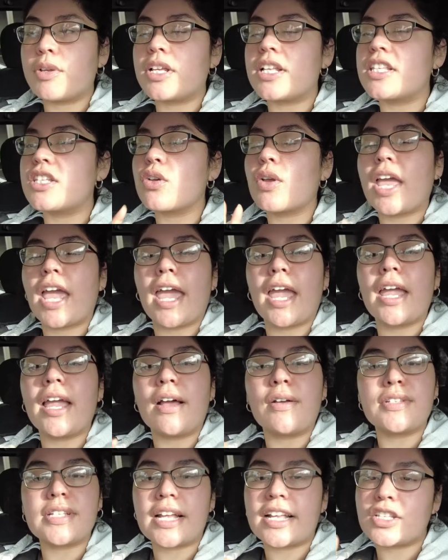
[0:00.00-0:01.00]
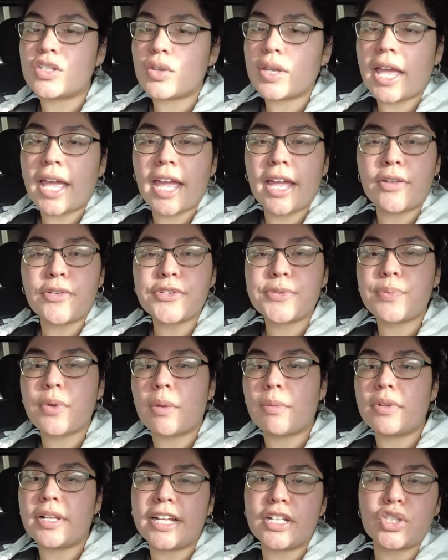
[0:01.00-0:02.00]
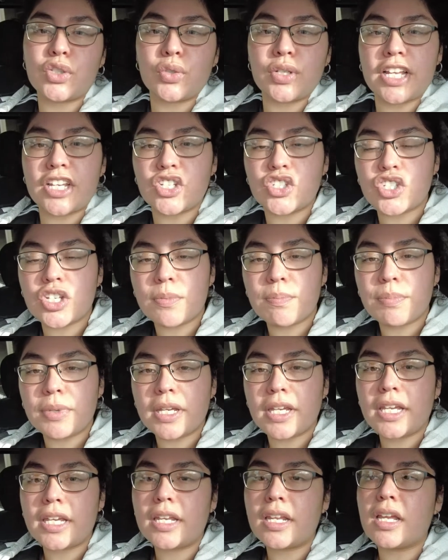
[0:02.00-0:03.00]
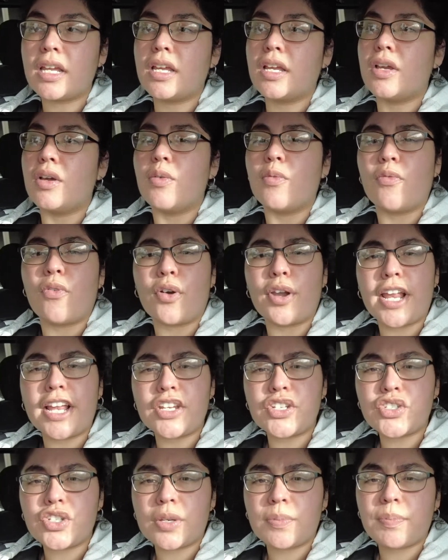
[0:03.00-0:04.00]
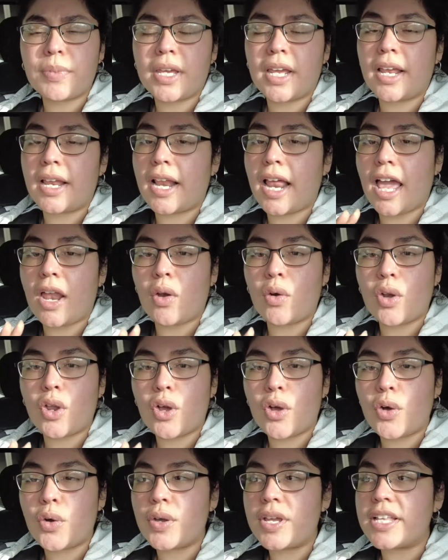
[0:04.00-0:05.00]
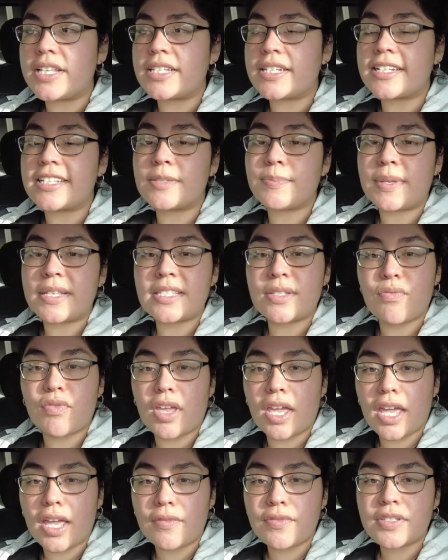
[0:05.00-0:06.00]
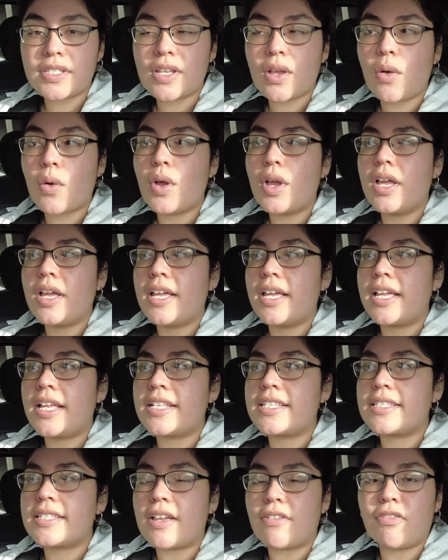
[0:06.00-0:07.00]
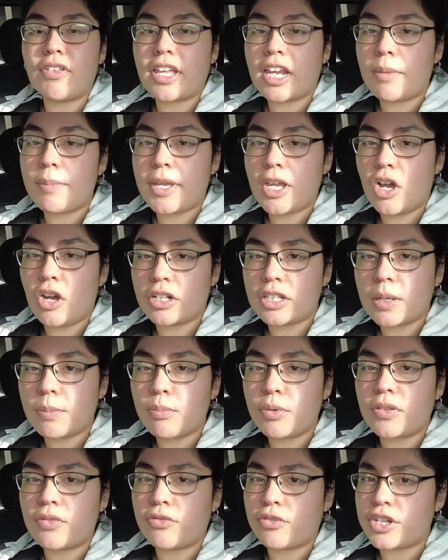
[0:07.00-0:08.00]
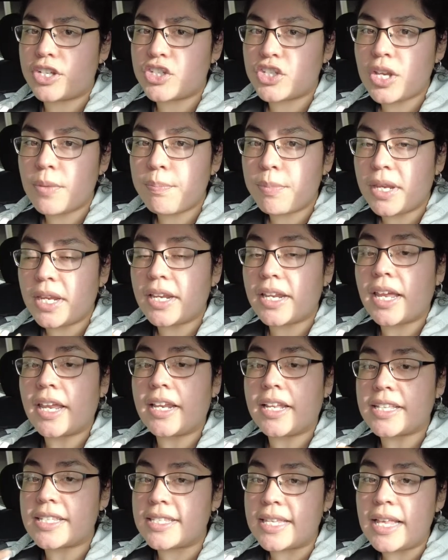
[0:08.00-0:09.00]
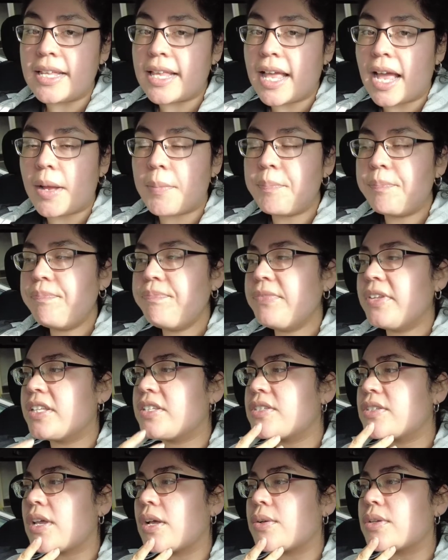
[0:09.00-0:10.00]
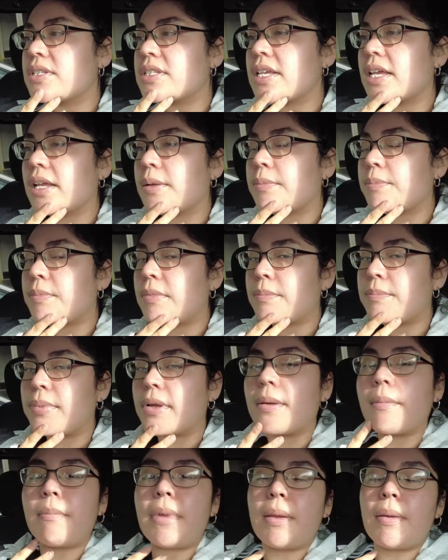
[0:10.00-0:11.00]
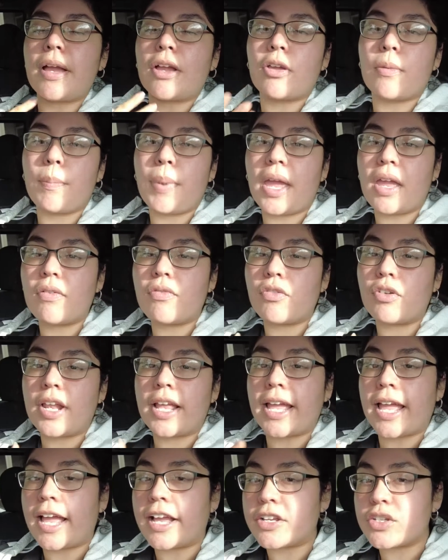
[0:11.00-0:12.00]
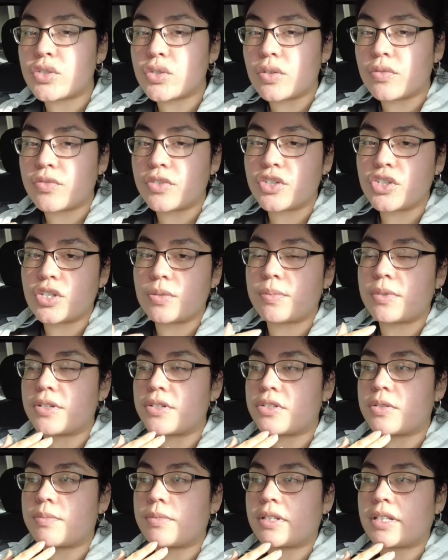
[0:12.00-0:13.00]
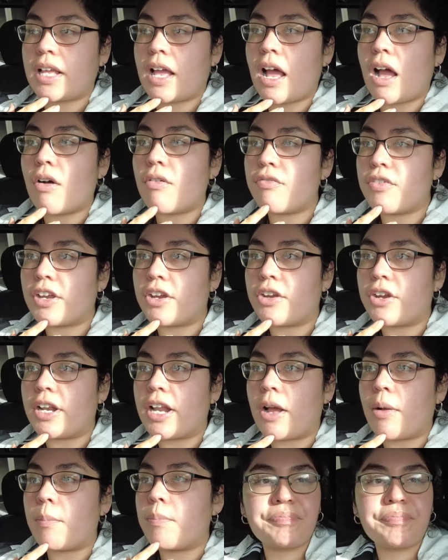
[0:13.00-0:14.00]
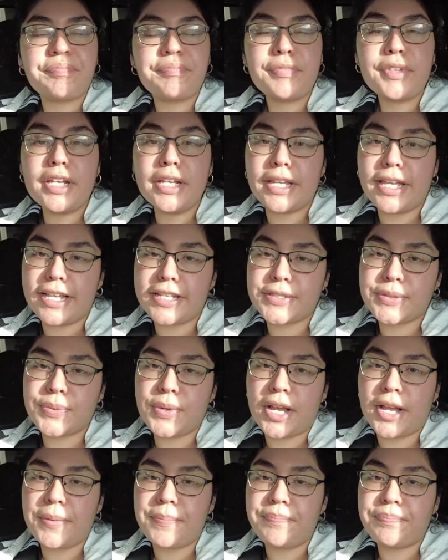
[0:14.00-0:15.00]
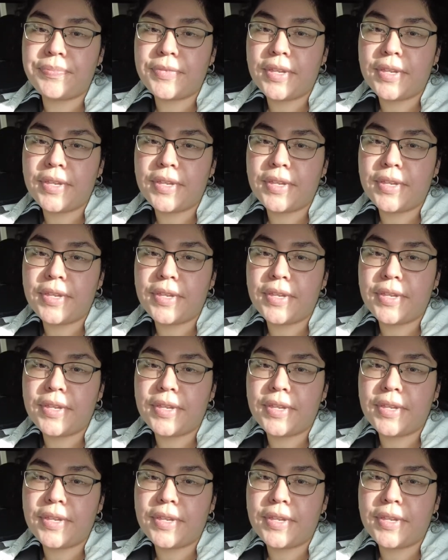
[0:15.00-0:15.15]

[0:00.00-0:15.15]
It's okay. I was like, it's okay. There's probably like 2 day shipping, 4 day shipping. I don't know. It's an expensive gift, so it's definitely going to be hooked up with free shipping. And it said that. And so I was like, but maybe I could pay for like extra for shipping or something like that. I'll figure it out. Guess what?